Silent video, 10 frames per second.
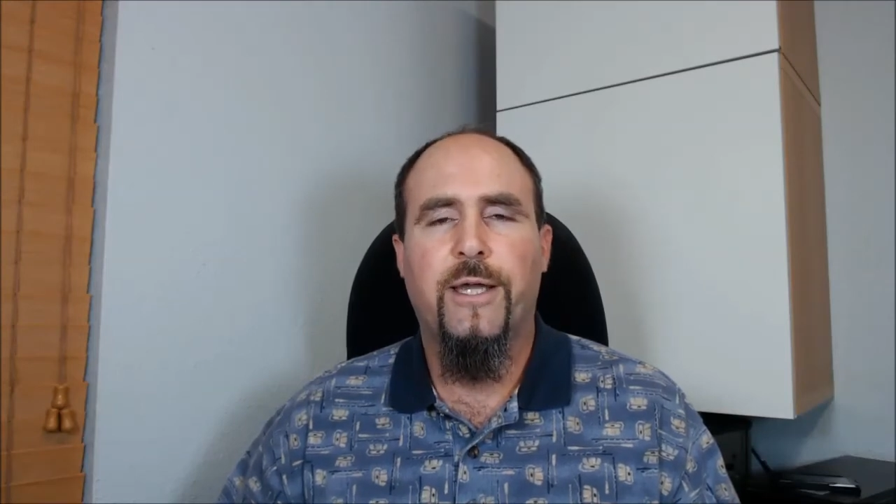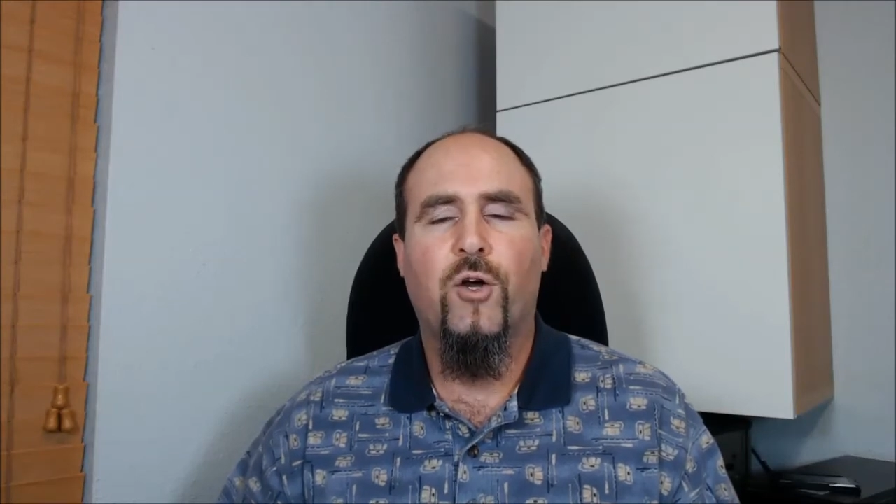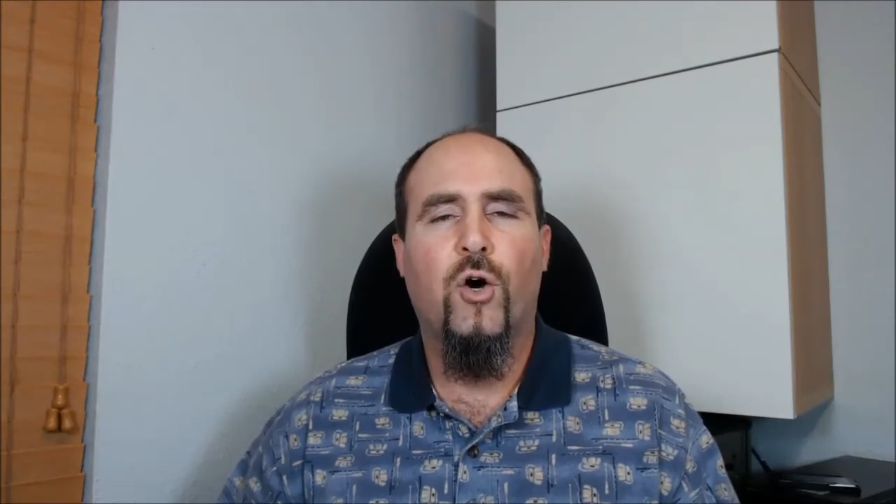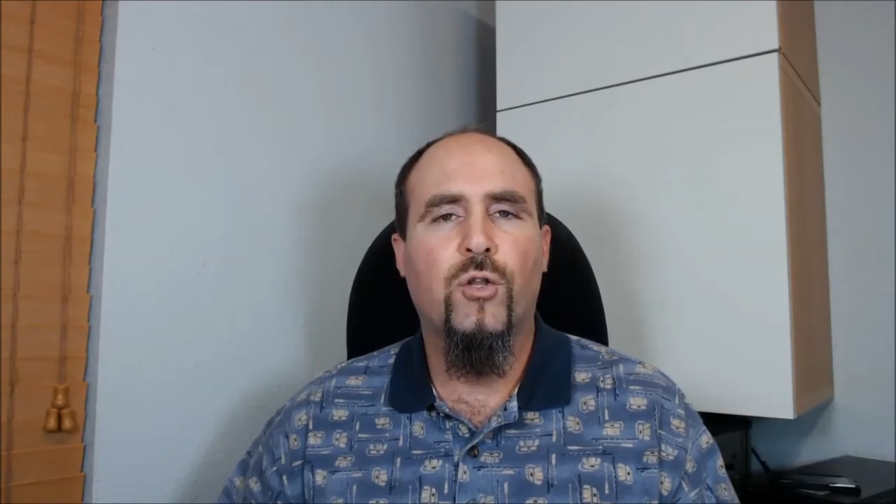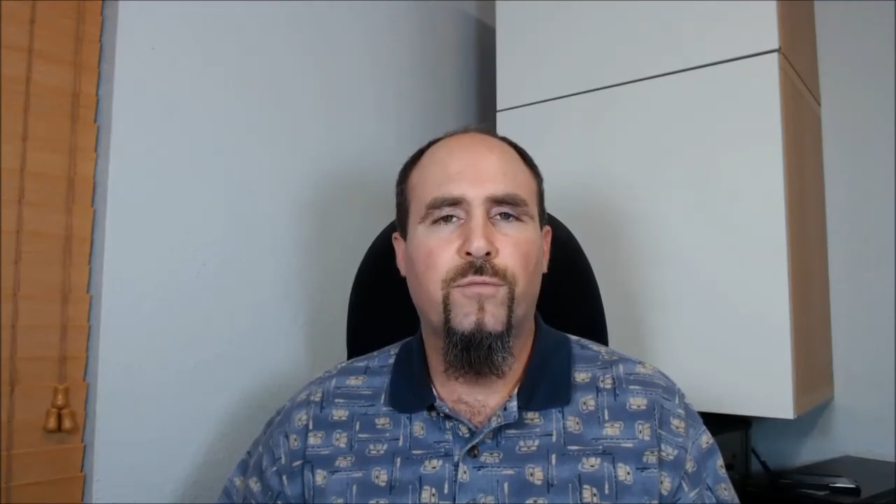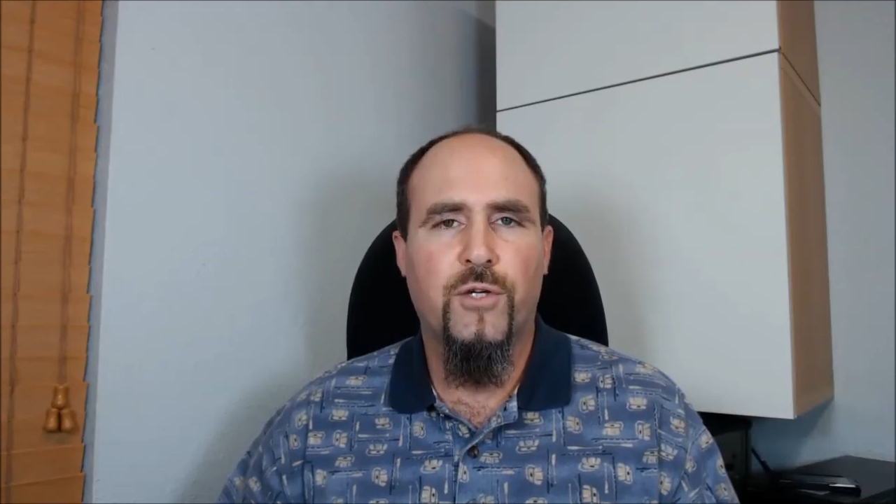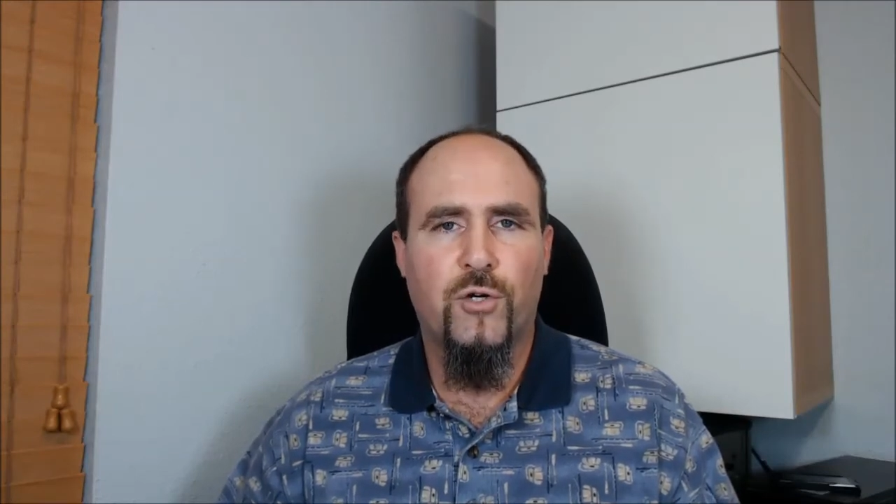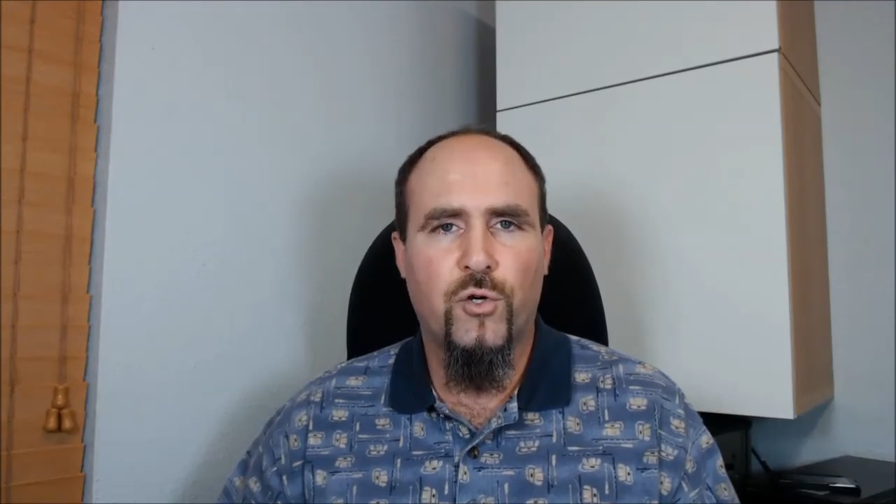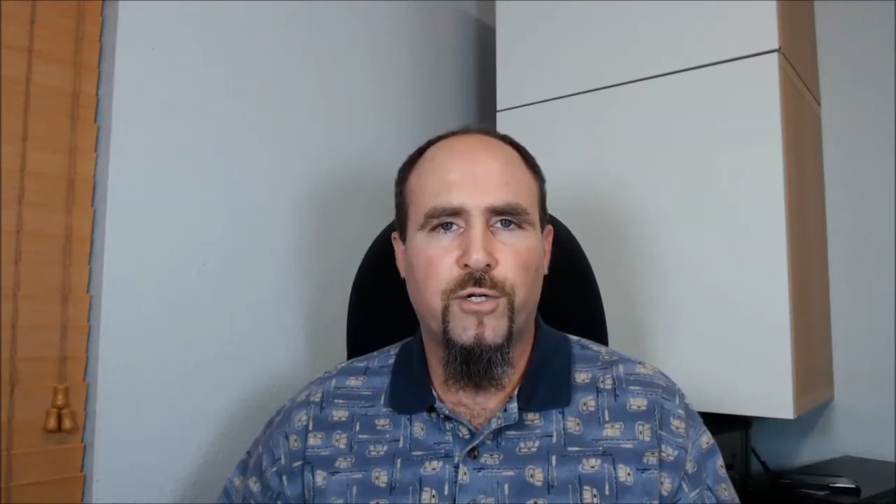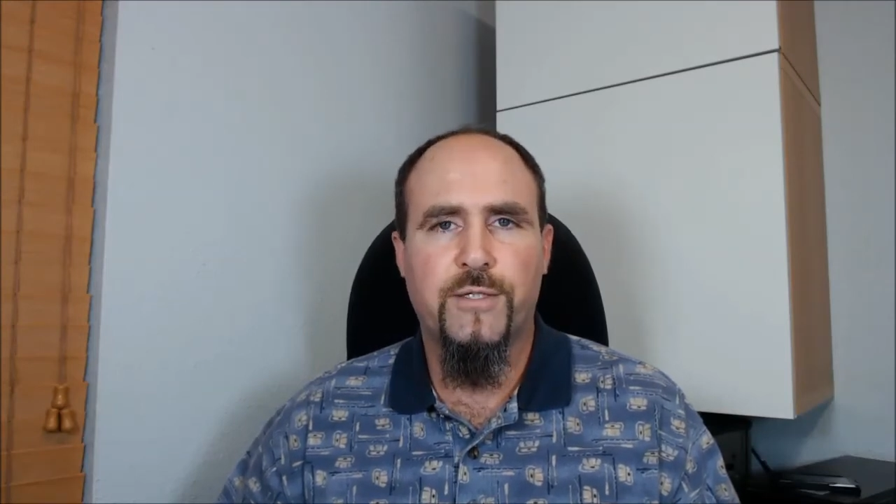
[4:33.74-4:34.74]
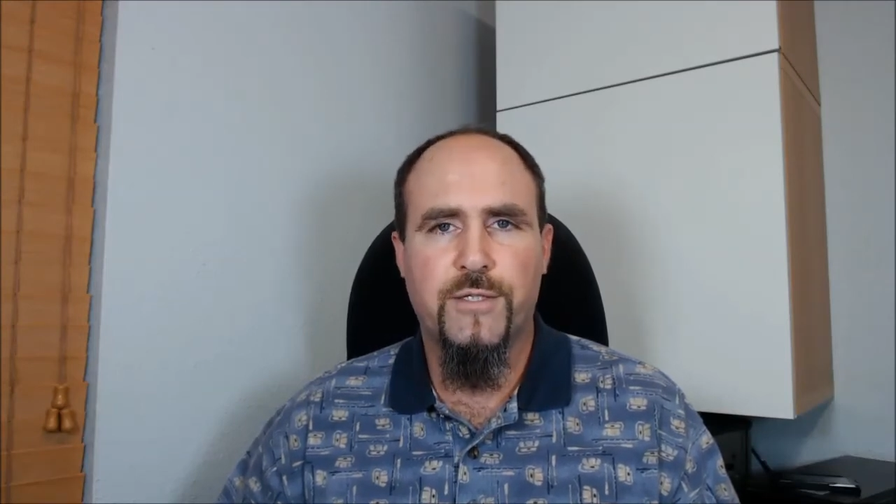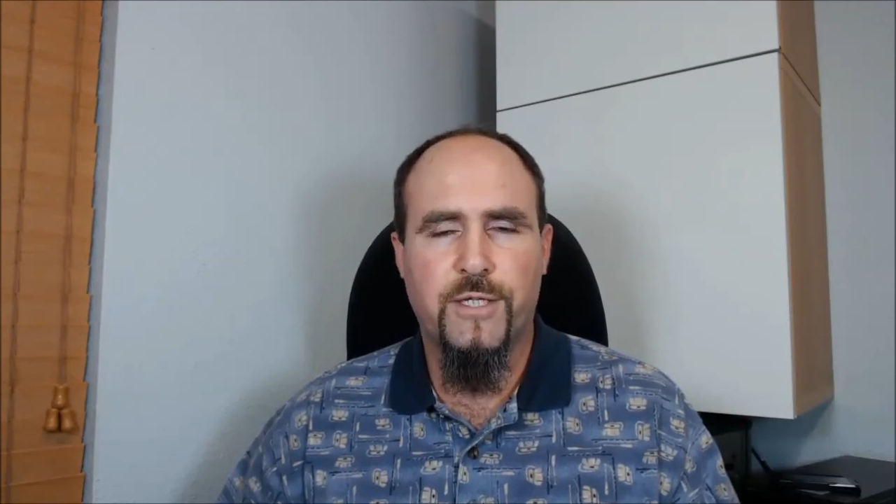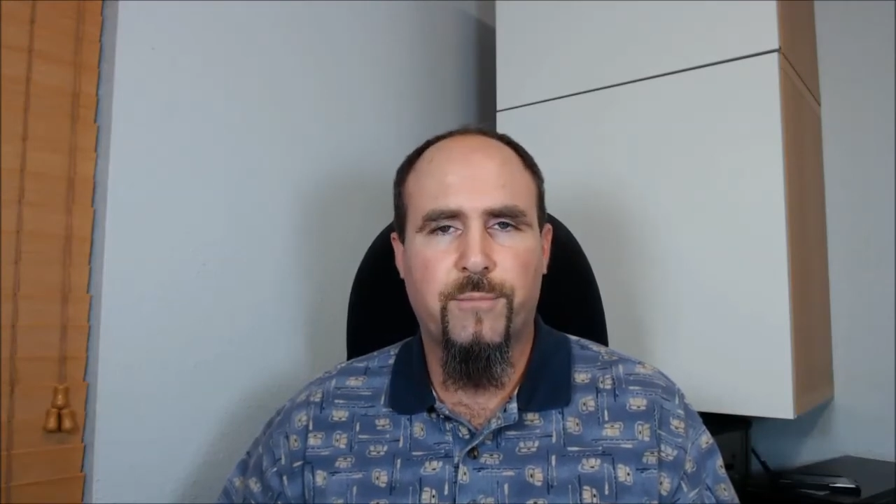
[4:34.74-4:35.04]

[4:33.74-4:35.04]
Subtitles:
and all of the earnings